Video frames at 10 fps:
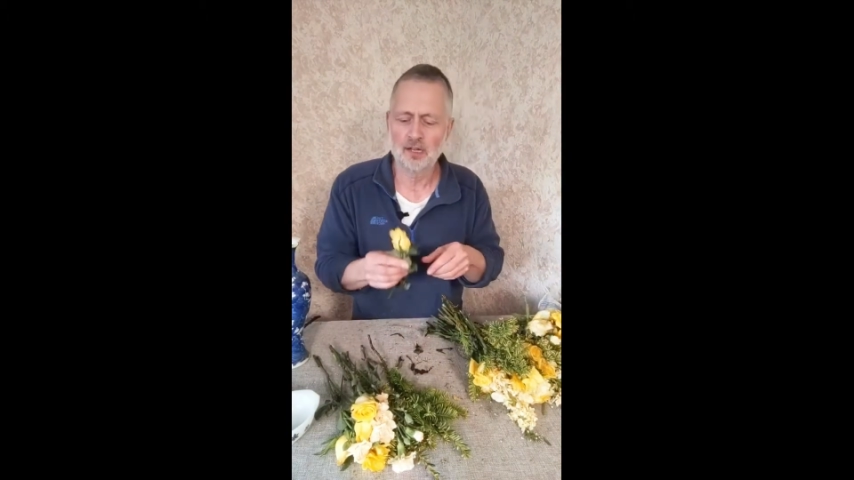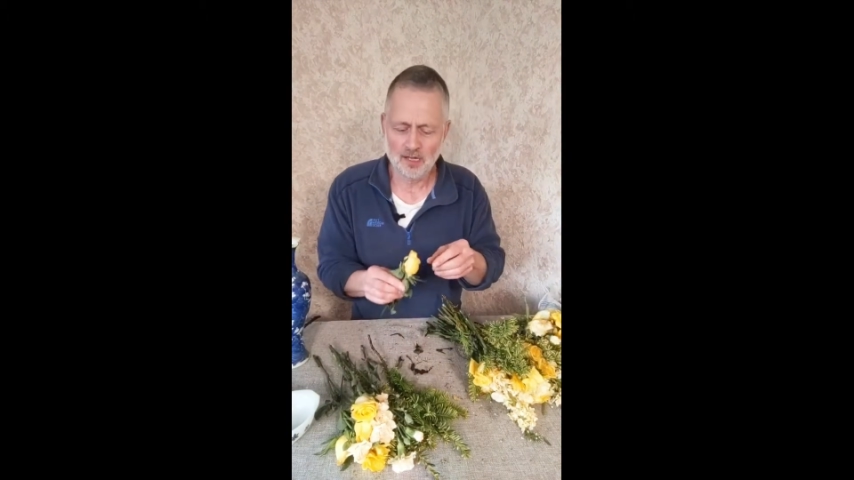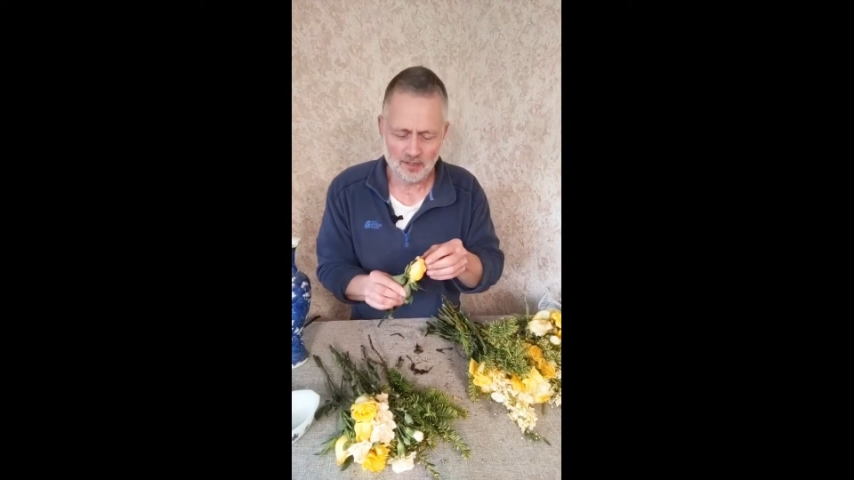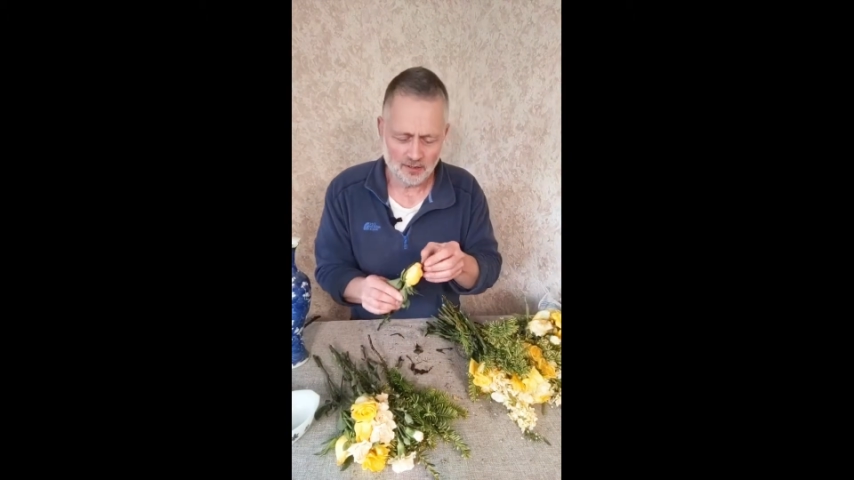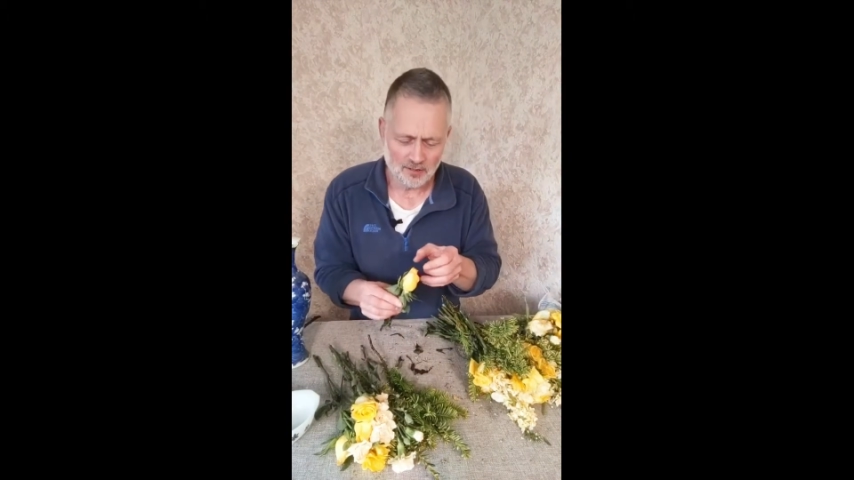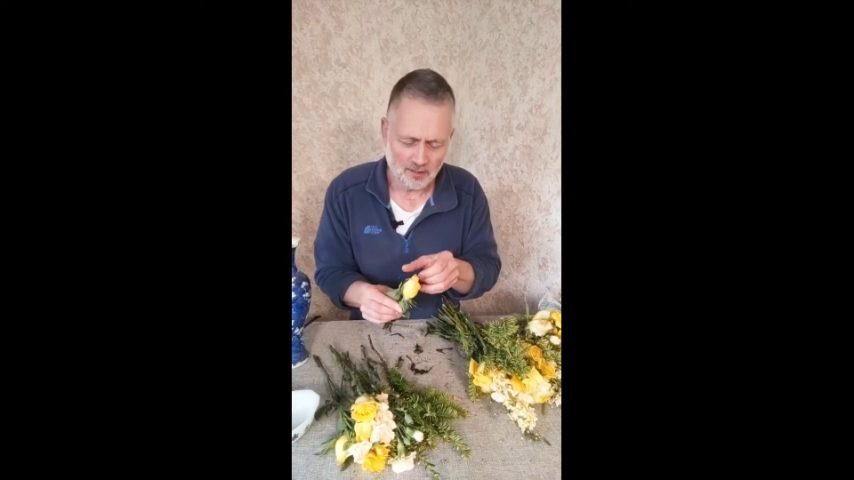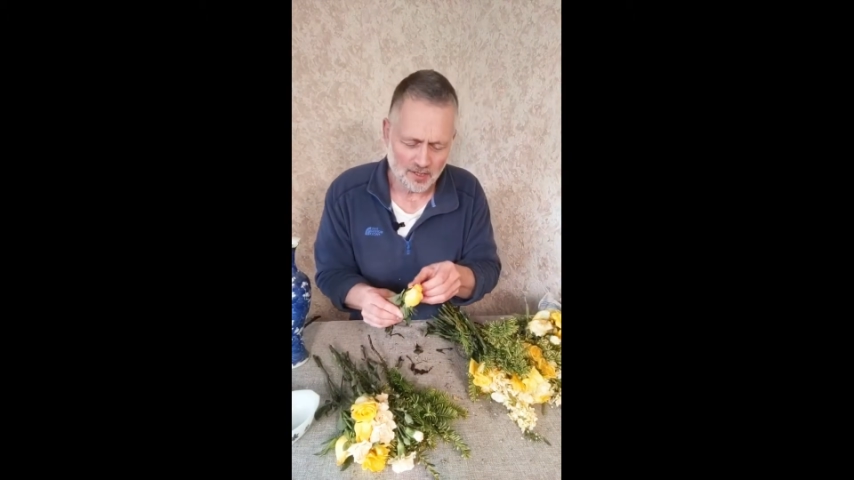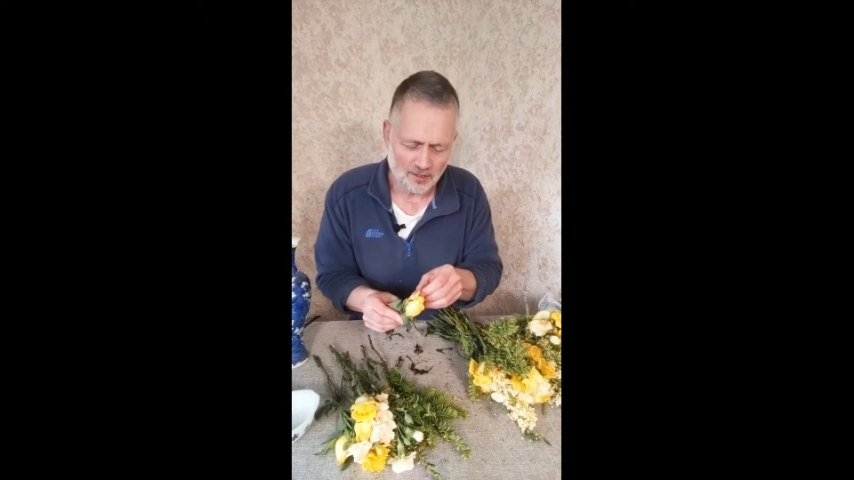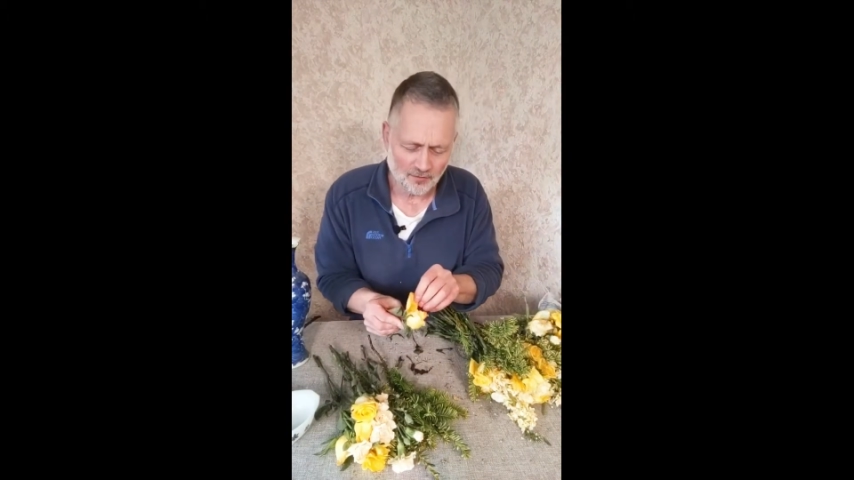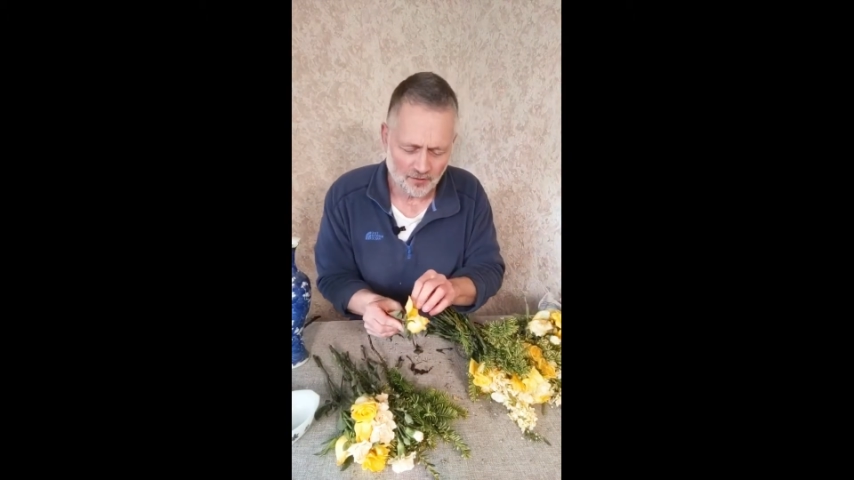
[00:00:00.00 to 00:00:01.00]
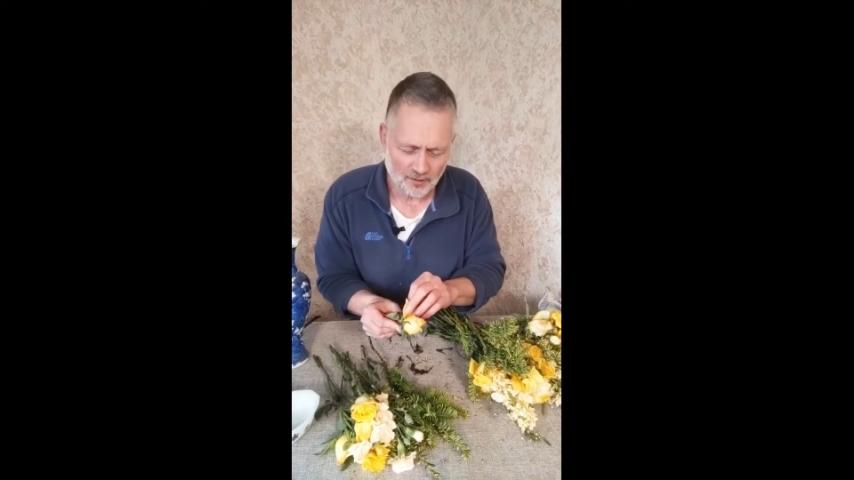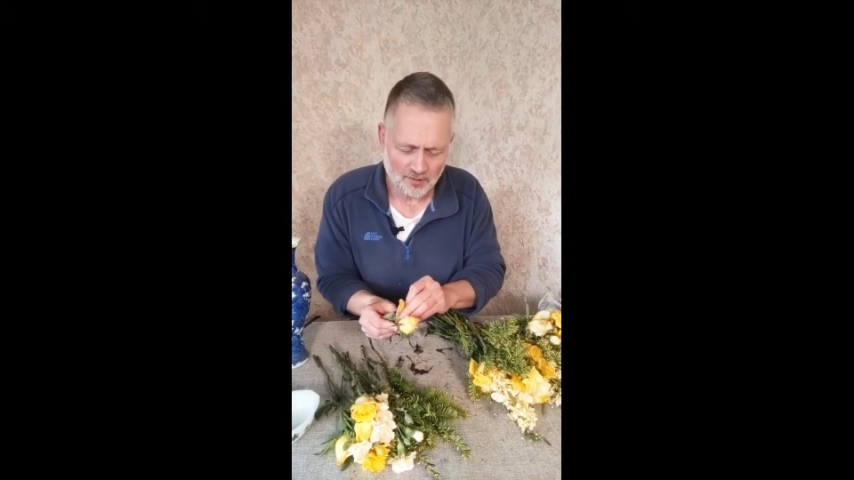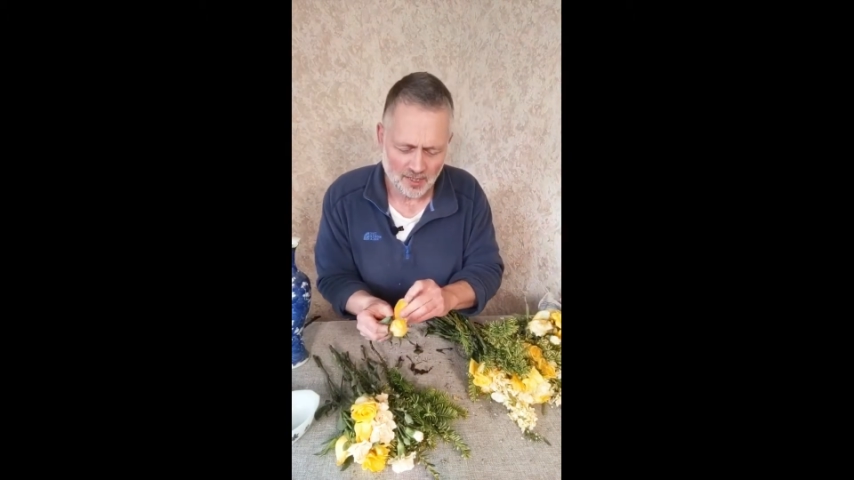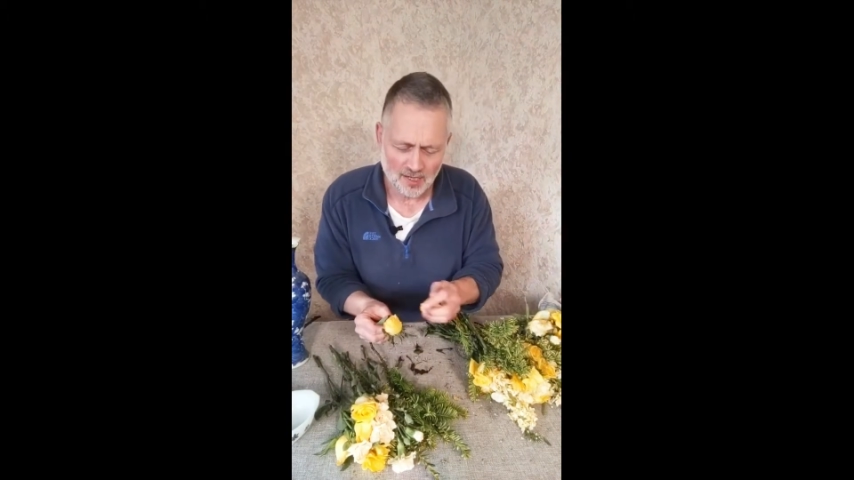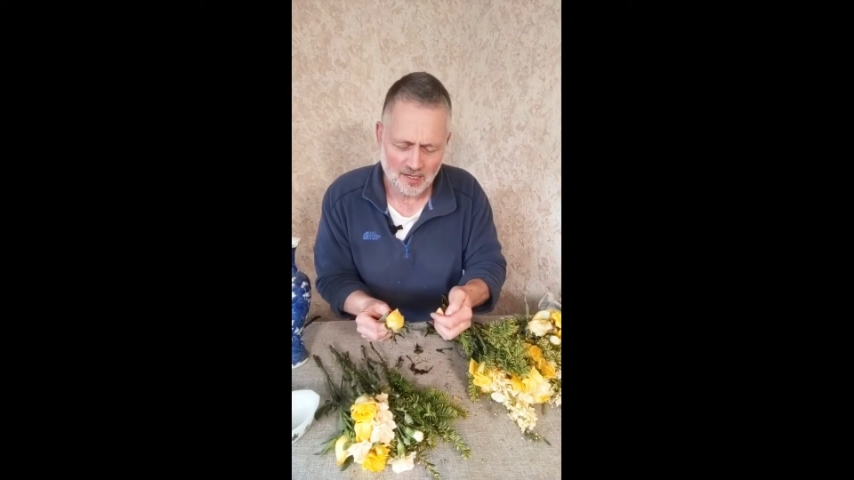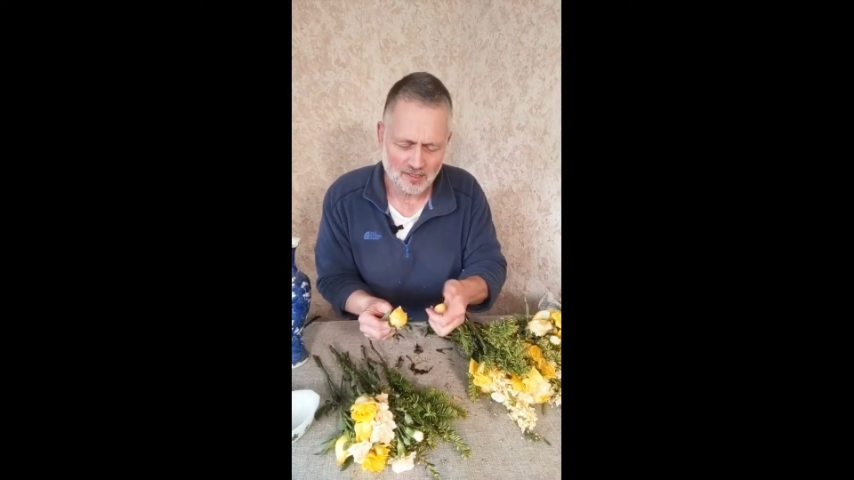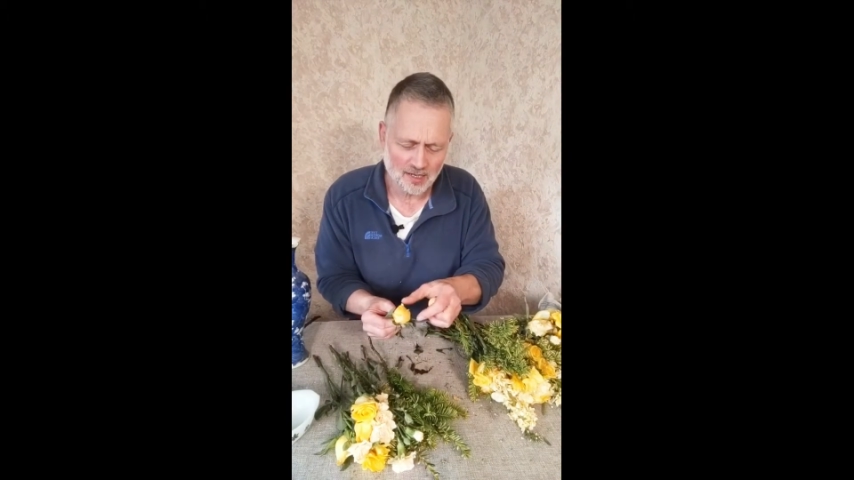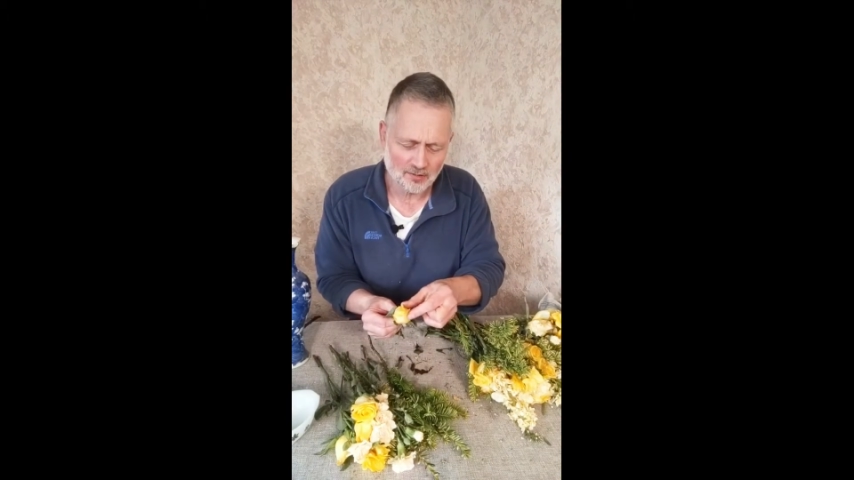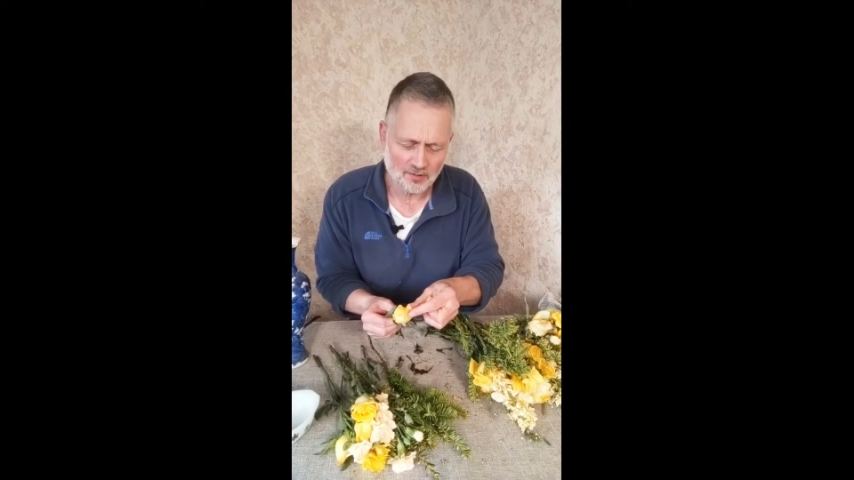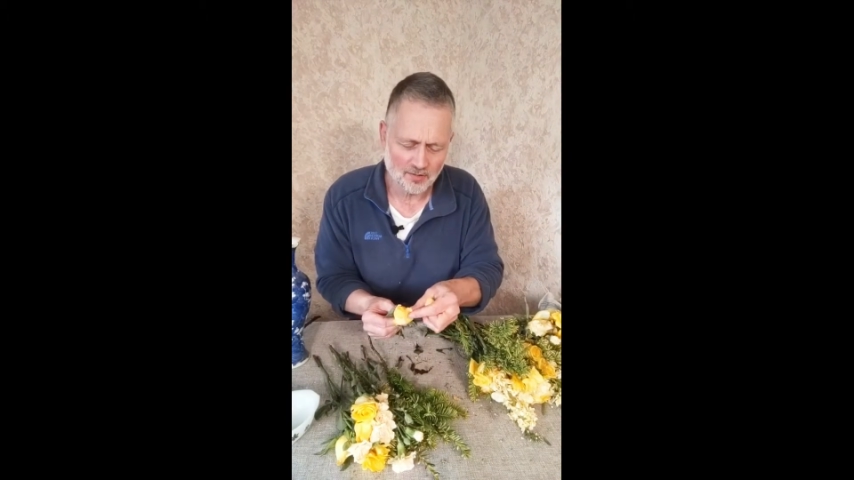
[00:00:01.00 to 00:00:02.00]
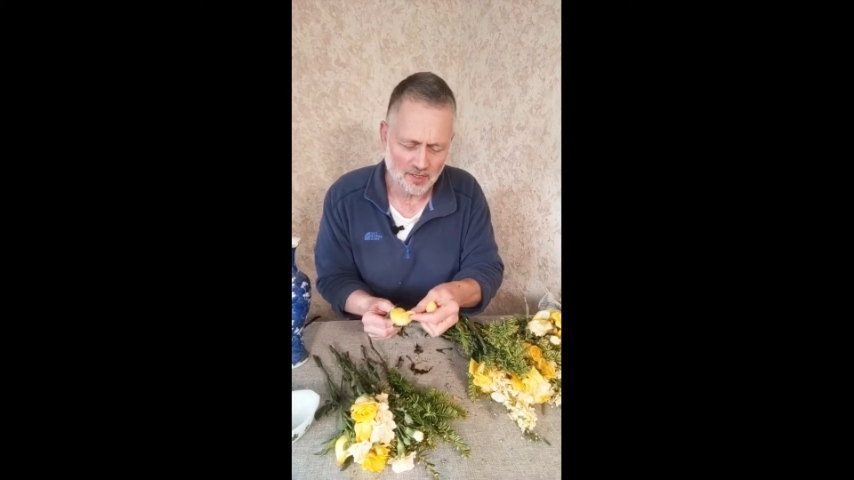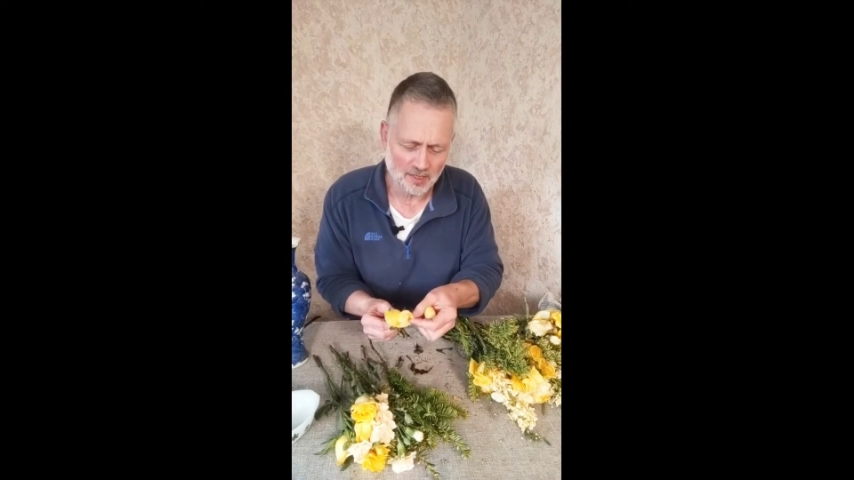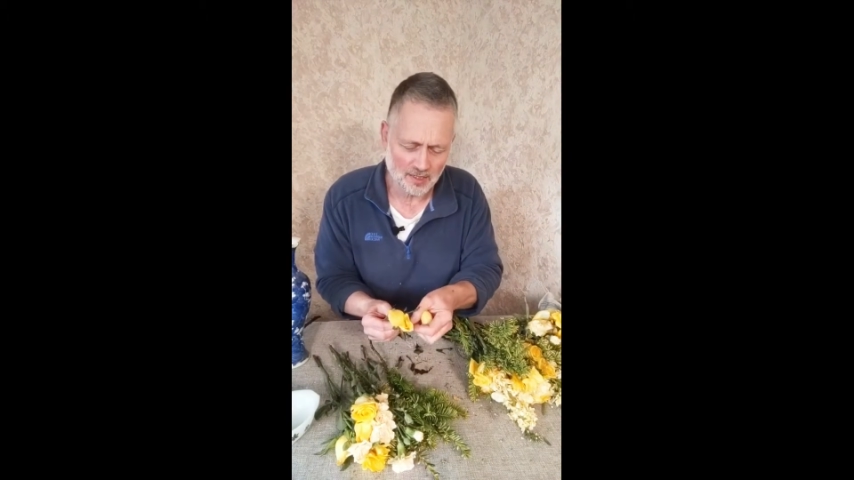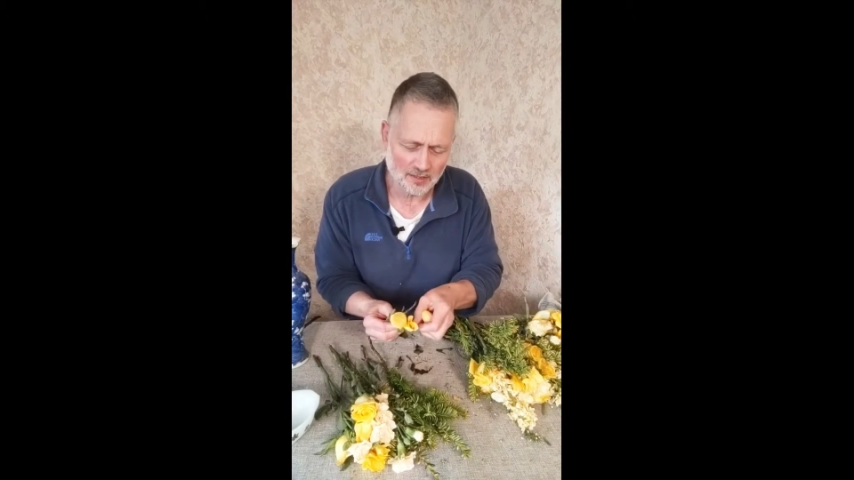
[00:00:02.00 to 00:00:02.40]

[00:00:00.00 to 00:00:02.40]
you know, another few days out of these.